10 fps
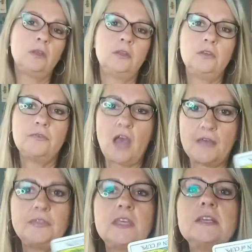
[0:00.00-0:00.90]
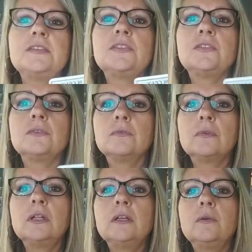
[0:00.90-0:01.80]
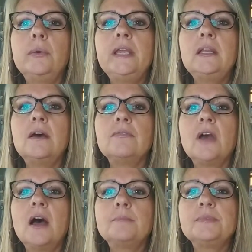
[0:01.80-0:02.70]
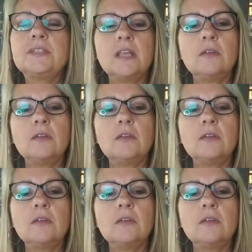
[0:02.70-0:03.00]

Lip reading: You've got this Queen of Cups